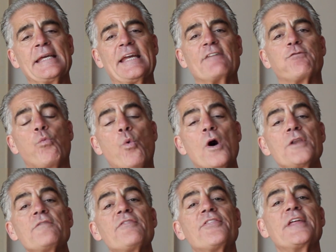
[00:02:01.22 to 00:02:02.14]
If
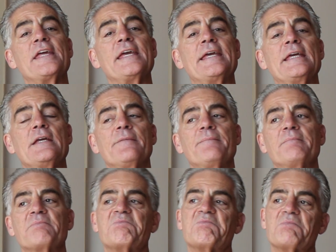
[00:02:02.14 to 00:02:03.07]
one of the
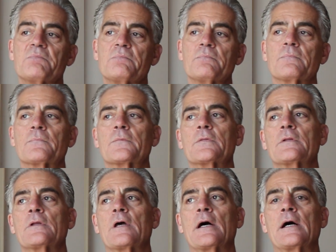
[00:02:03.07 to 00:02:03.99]

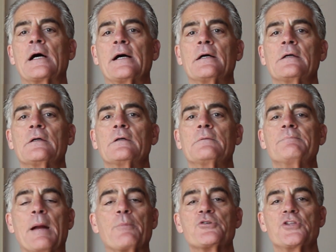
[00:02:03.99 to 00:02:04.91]
uh,
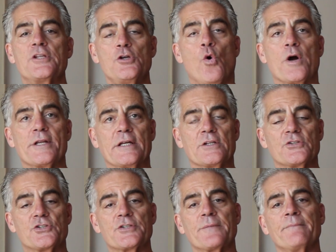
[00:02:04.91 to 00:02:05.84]
members of the
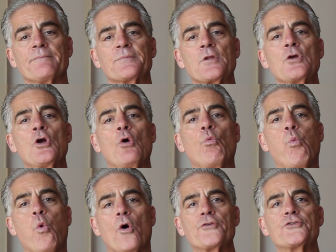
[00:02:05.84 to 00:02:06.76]
audience
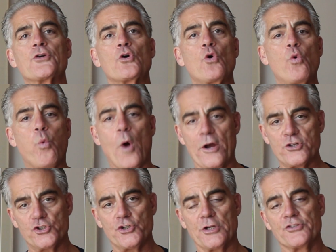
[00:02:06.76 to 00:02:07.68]
were to
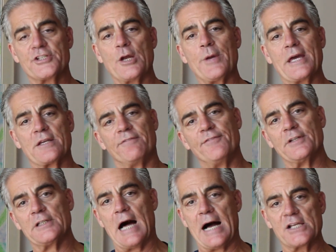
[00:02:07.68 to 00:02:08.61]
question, say we had a
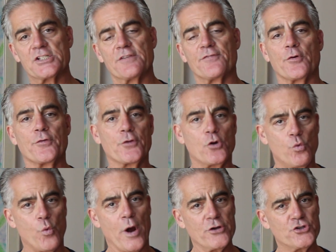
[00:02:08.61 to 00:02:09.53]
philosopher that
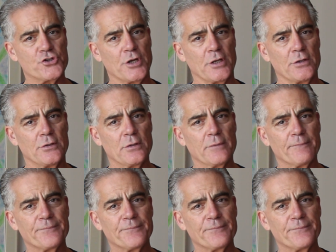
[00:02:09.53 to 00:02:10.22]
questioned,